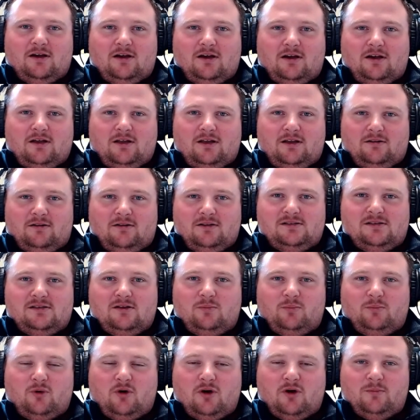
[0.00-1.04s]
in a
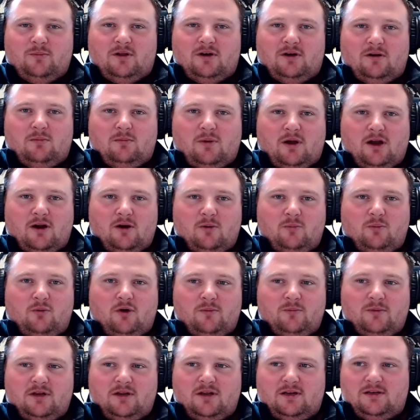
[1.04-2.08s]
listing appointment and a buyer
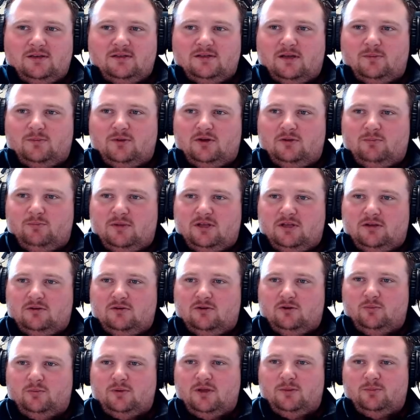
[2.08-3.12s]
appointment, anytime you meet
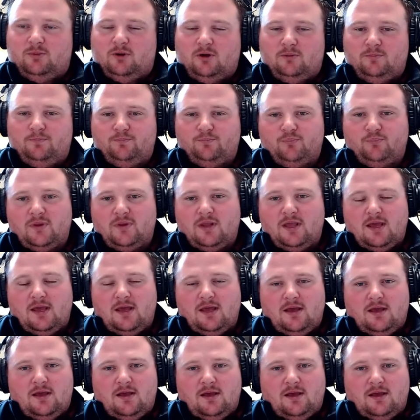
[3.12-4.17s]
new people.
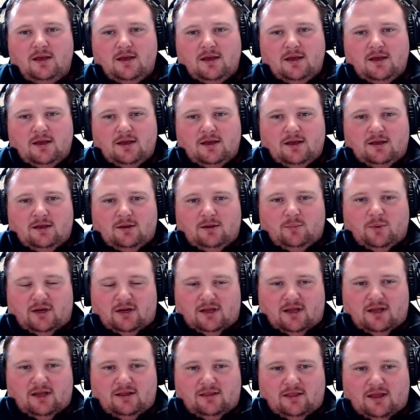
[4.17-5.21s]

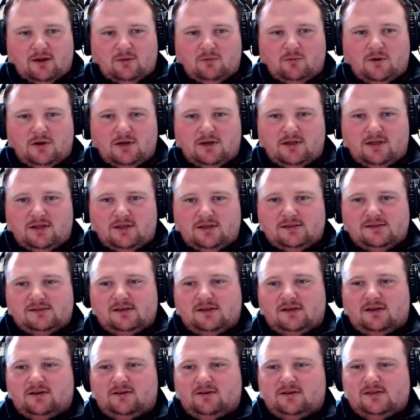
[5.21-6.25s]
But that one is
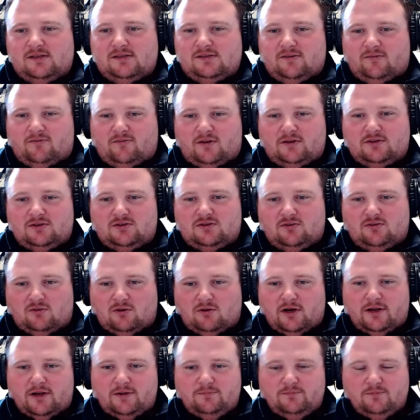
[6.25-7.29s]
a fun
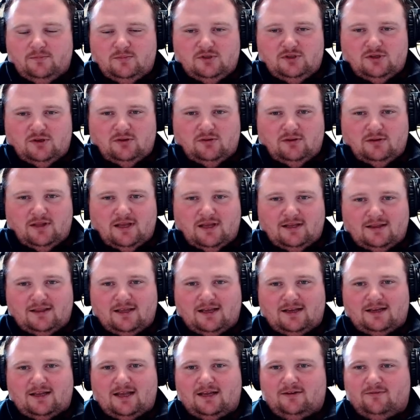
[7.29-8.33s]
story. So
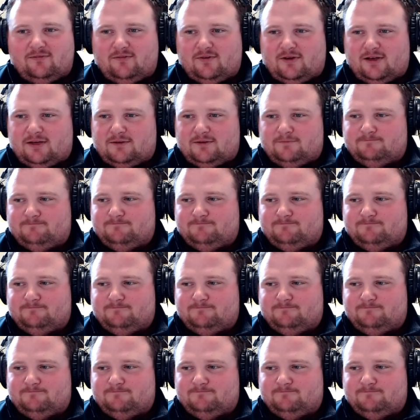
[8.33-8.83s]
that kind of